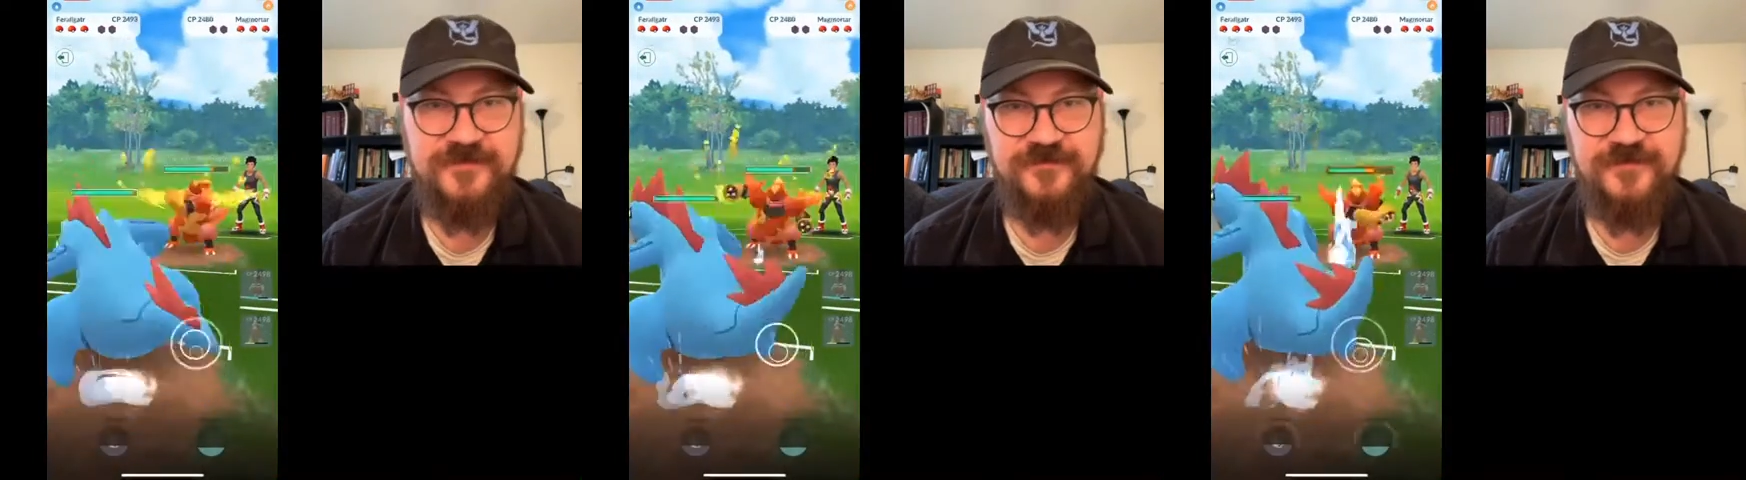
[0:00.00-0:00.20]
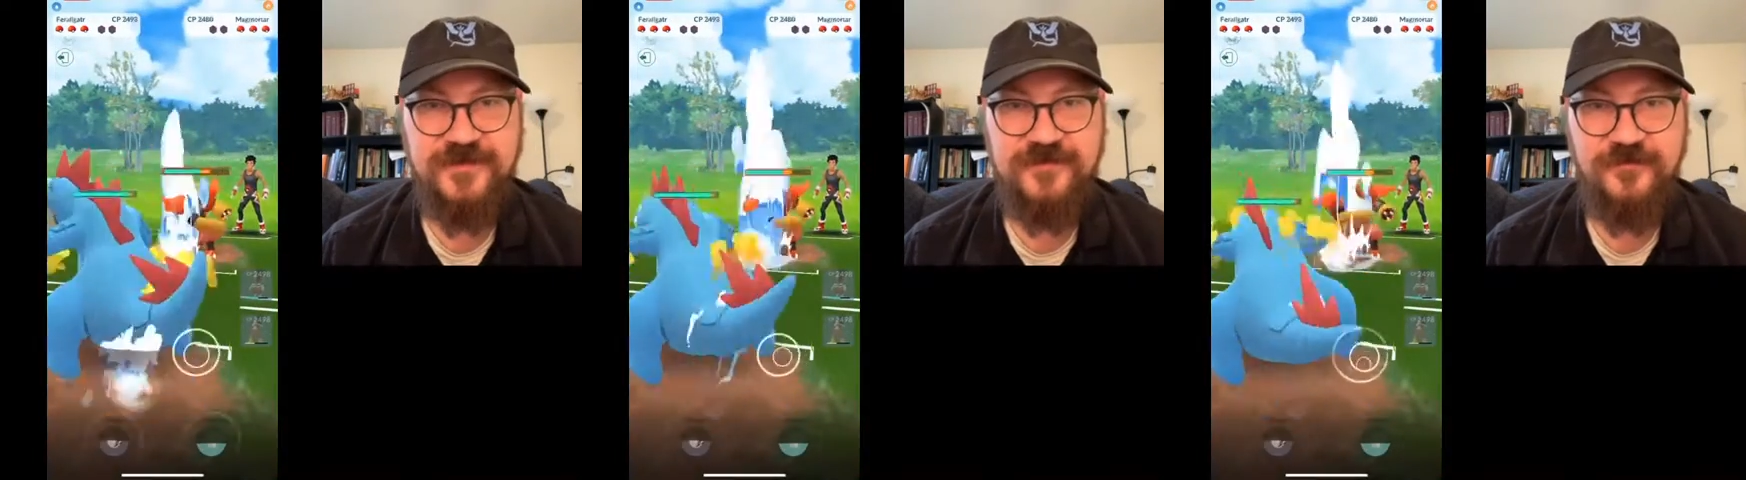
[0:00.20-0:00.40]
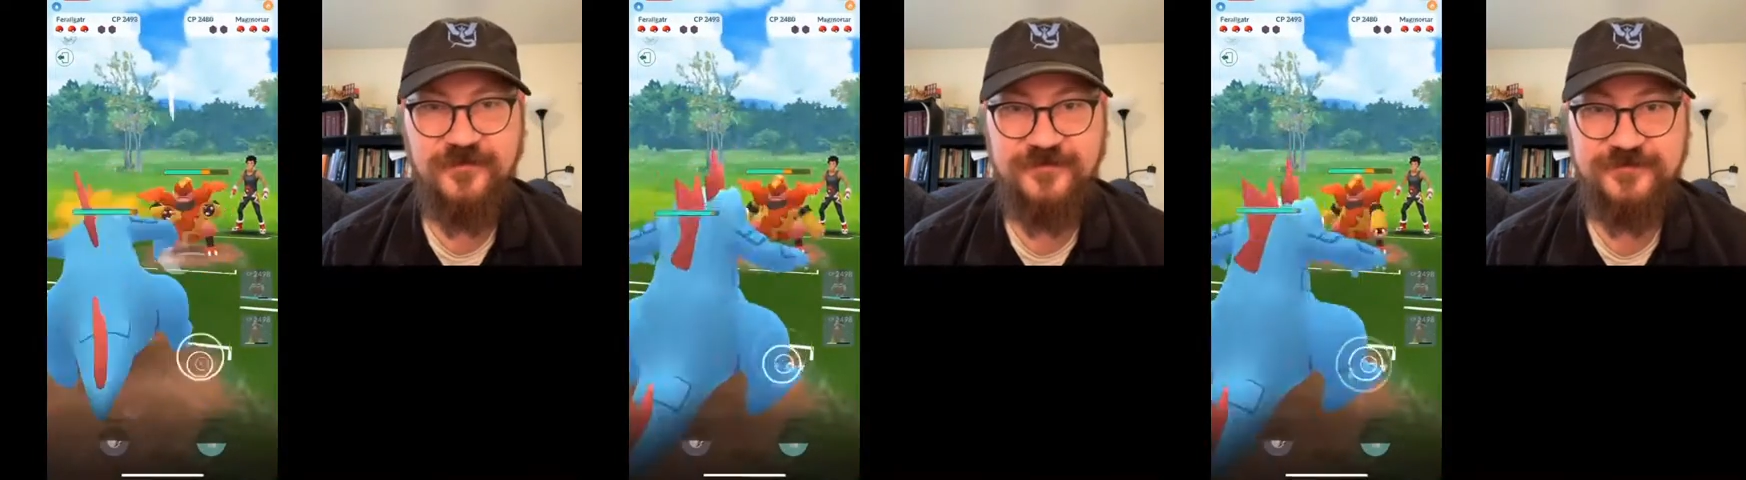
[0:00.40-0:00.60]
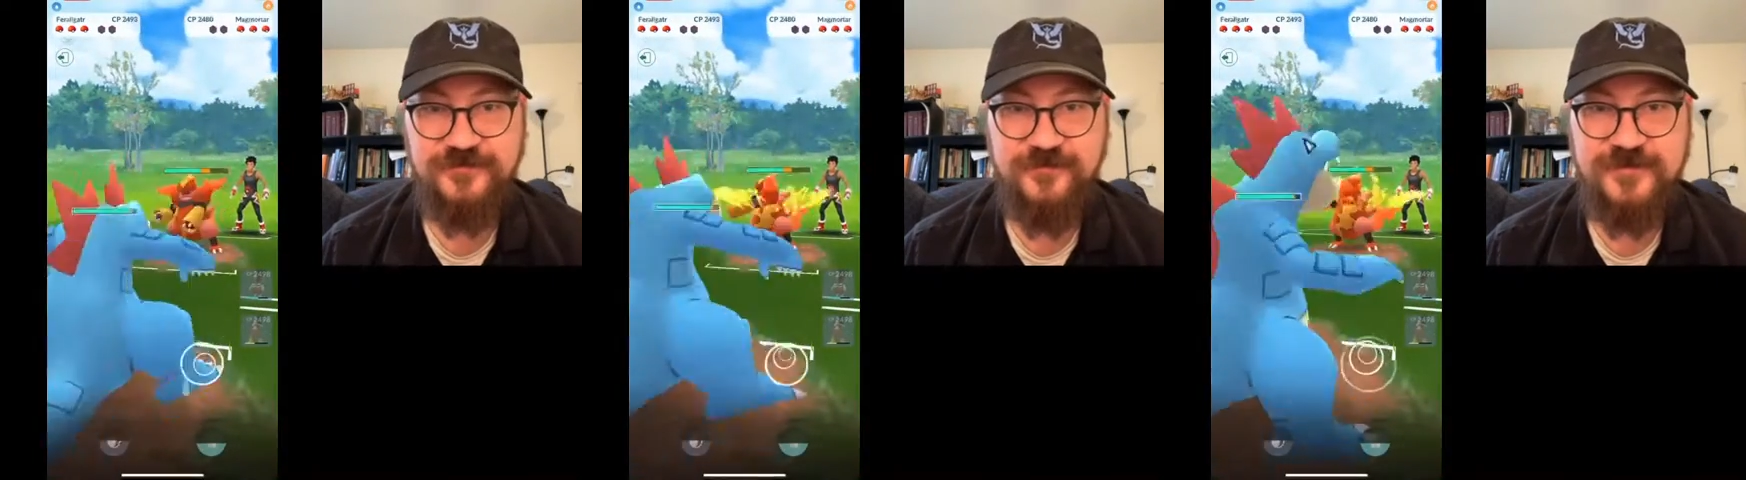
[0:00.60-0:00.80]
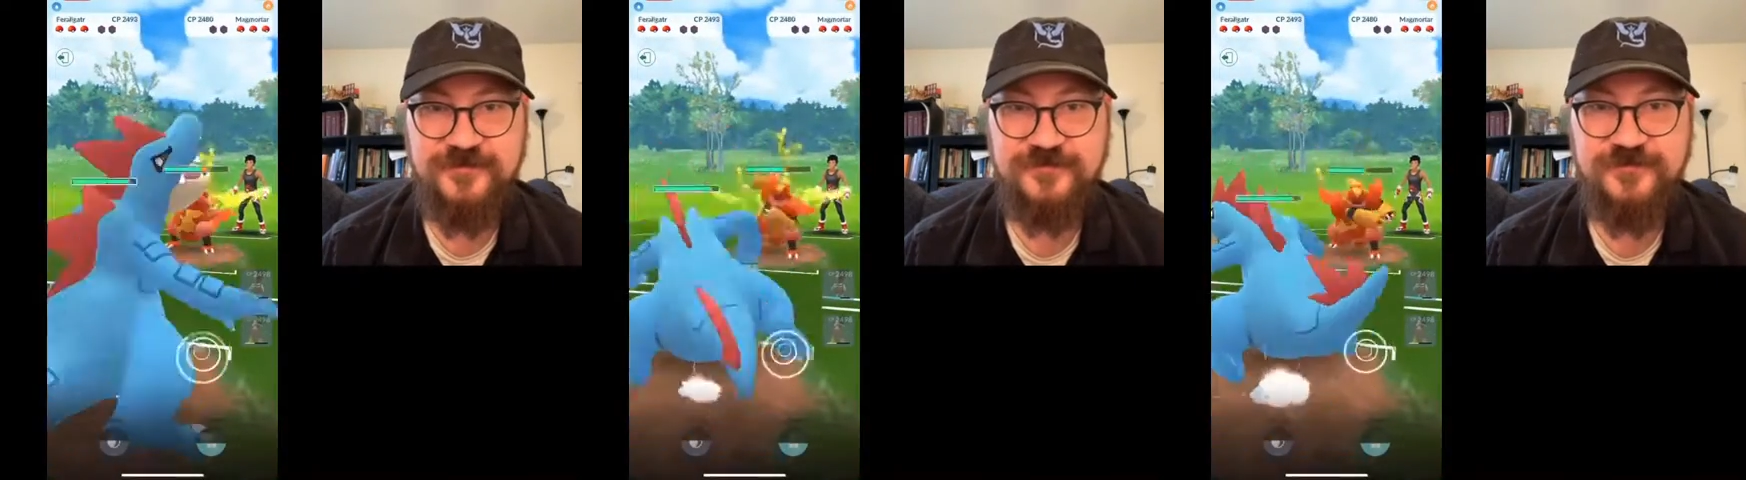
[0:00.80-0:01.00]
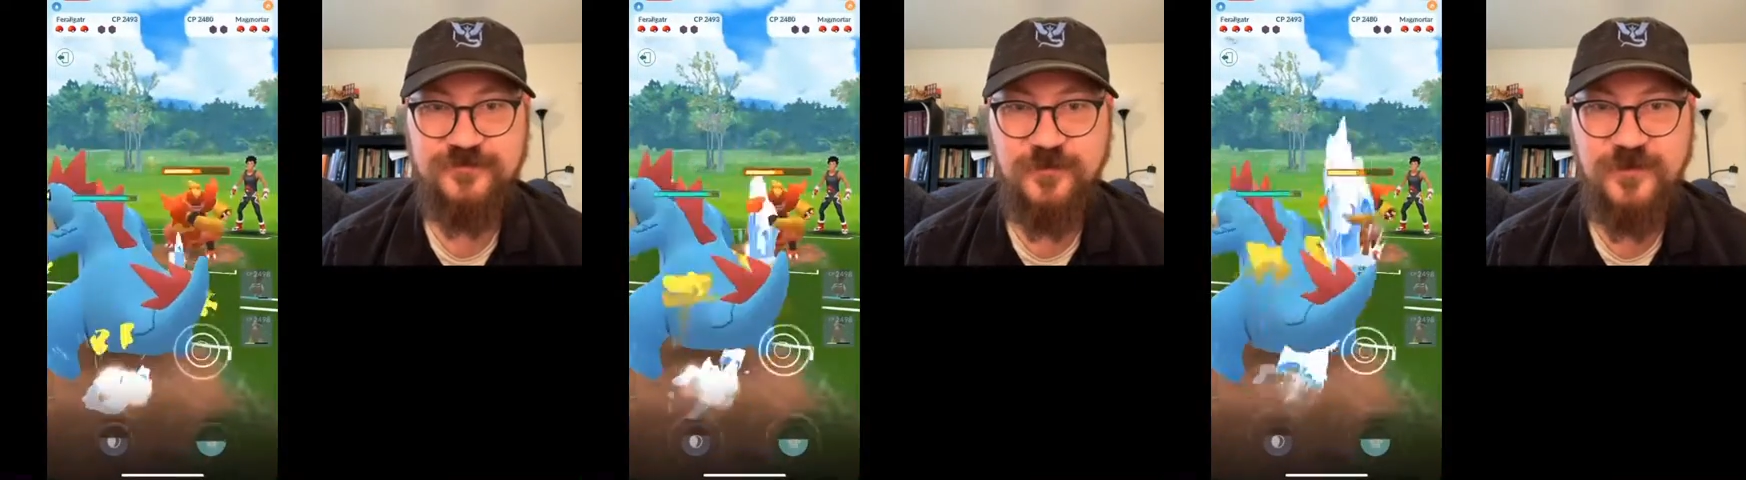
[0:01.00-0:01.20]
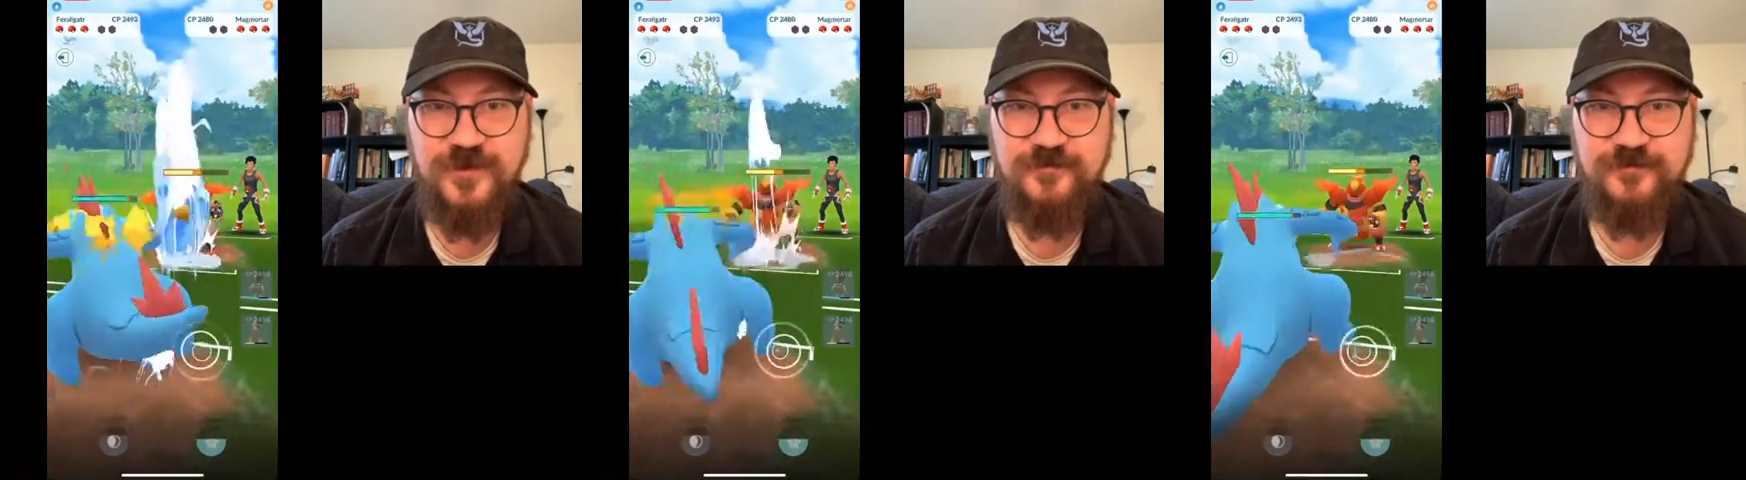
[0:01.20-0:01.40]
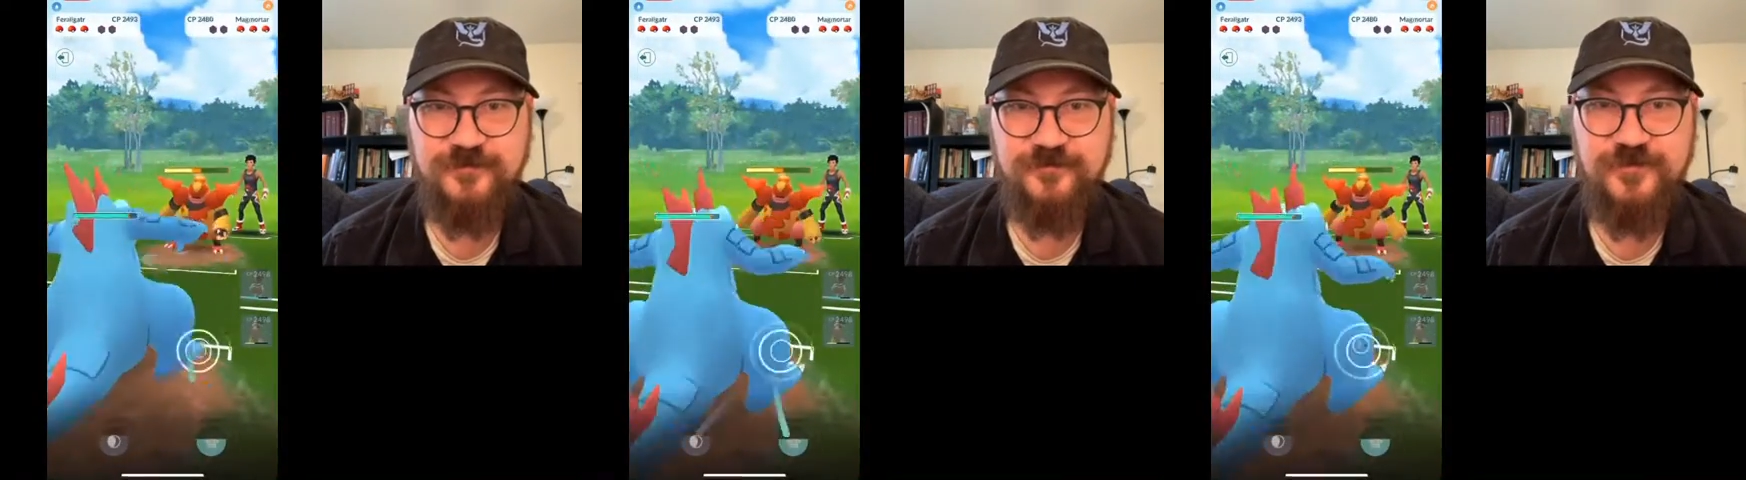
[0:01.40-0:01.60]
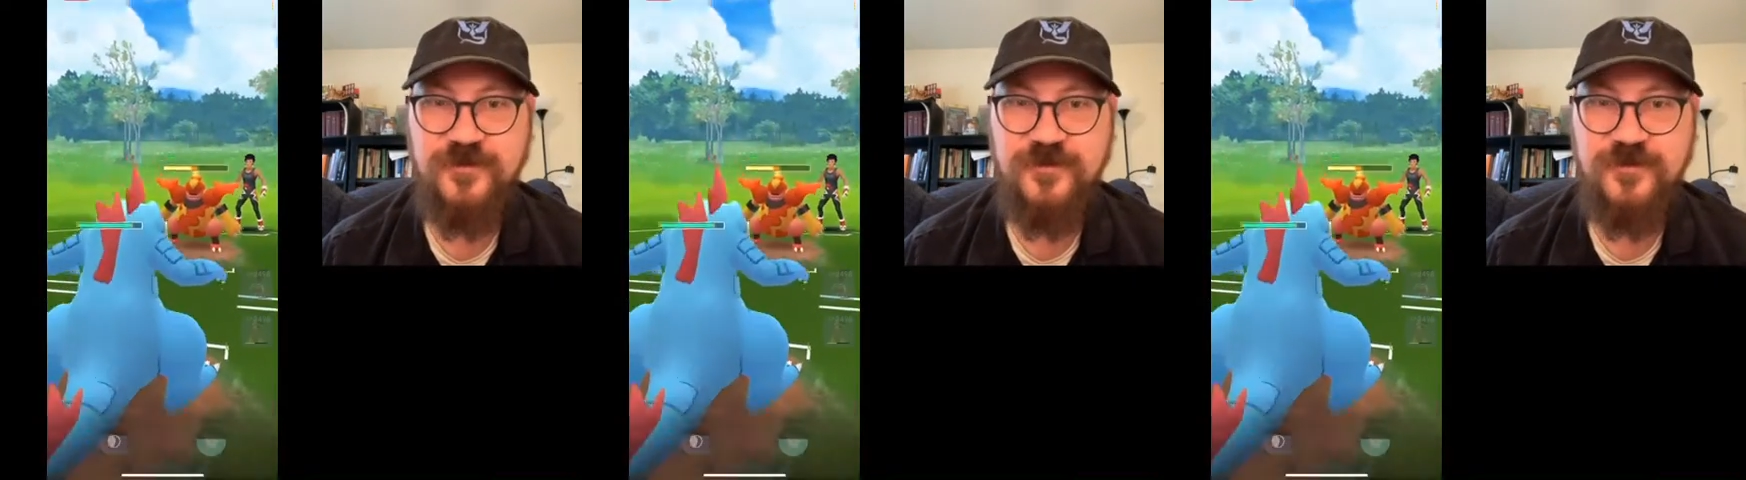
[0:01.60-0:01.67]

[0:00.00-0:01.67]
They also made a swap,